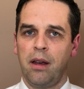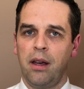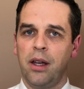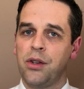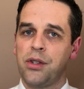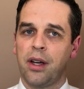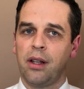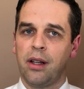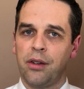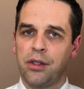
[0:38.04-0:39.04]
In his
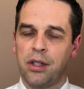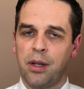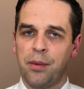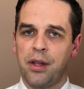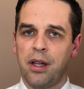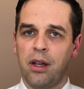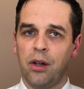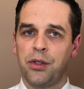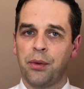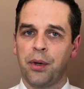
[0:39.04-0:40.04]
second letter to Timothy, he
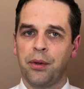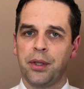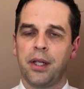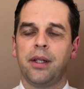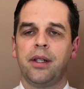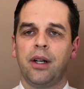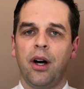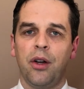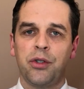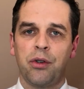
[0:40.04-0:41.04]
also wrote,
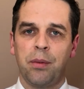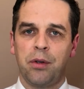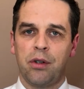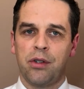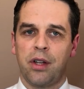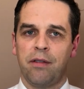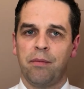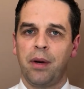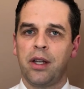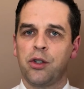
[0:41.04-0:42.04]
All Scripture is
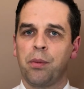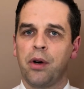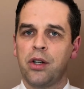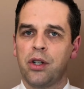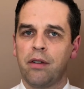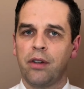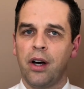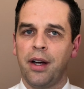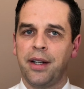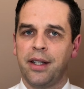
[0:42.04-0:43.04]
given by inspiration of
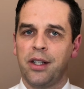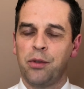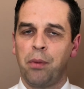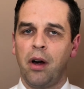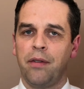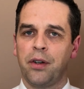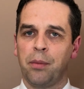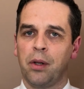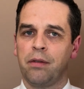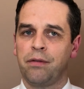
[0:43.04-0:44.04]
God and is
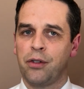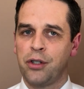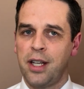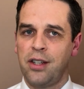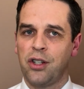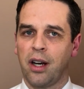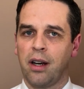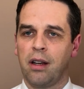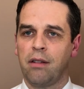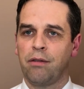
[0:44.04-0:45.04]
profitable for teaching,
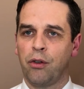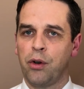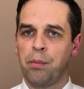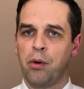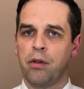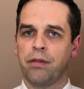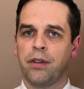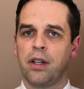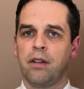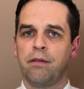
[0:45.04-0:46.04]
for reproof,
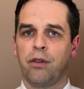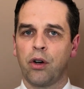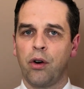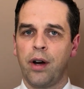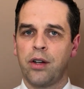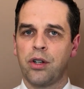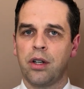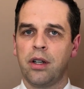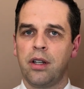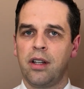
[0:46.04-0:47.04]
for
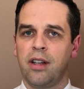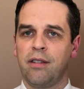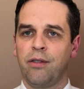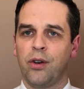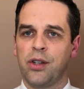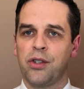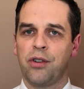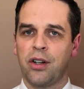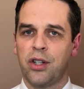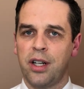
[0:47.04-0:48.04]
correction, for
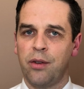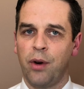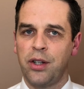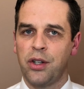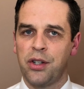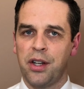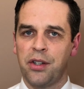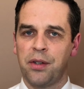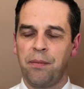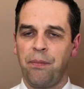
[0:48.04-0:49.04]
instruction in
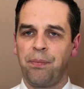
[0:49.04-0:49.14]
righteousness.